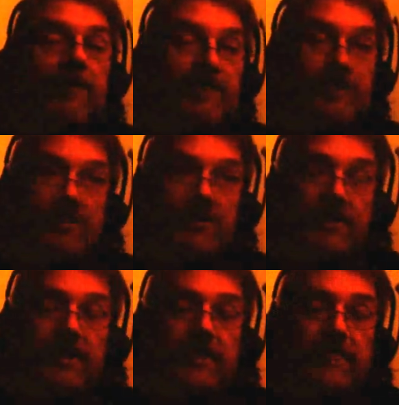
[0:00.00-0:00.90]
But you can
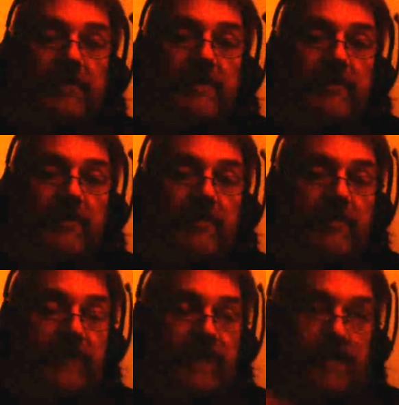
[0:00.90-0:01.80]
search. Please have a look for
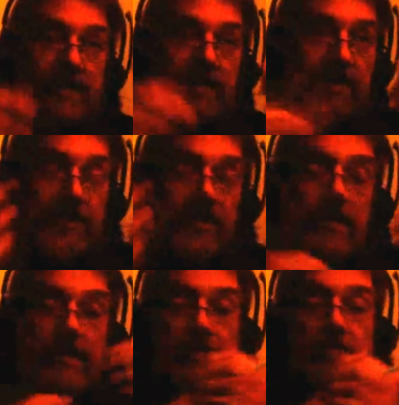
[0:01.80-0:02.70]
that. You can find it on
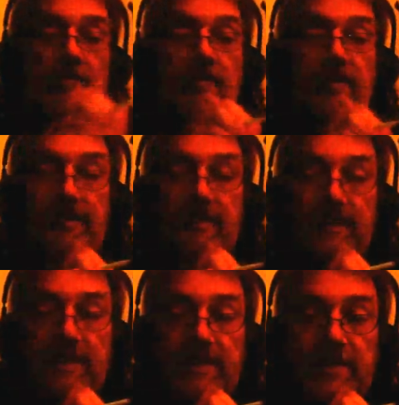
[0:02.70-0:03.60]
like American
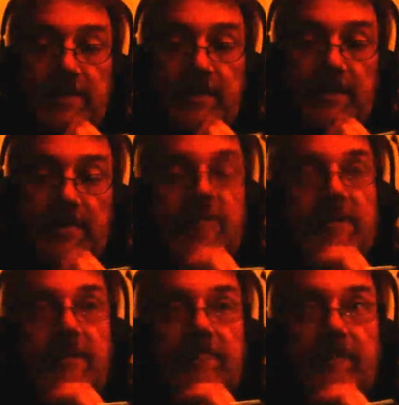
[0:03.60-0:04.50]
history charts and
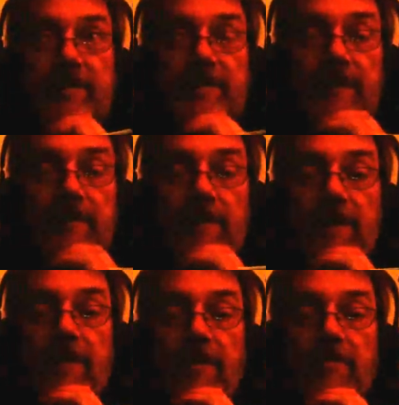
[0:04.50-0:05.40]
stuff. But
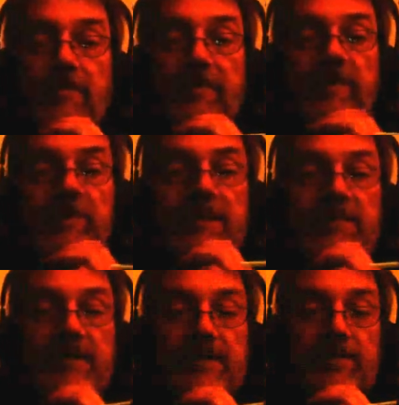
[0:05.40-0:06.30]
my friend Billy
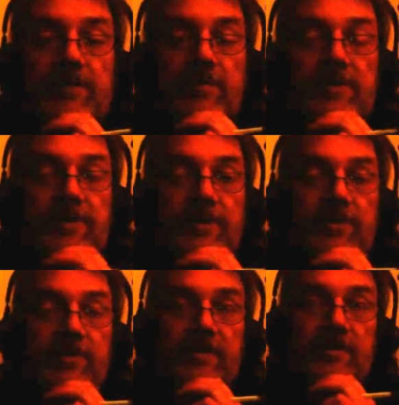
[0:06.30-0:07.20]
Reid also told
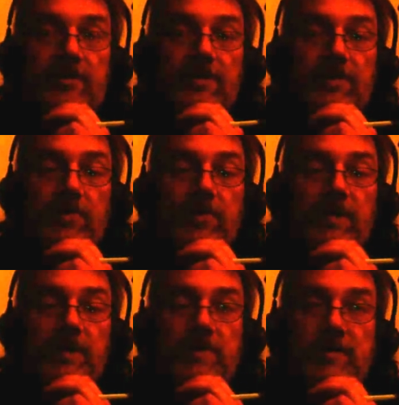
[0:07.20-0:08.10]
me that
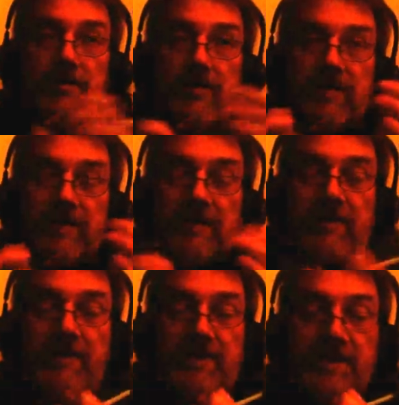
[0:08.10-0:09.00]
he was in a bit of an
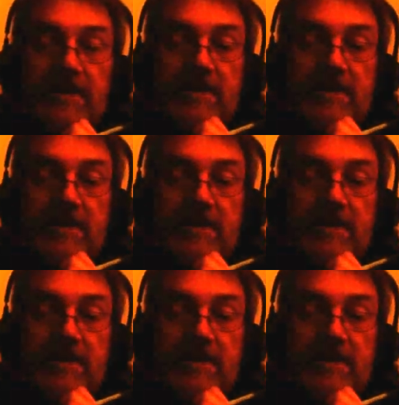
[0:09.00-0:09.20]
adventure.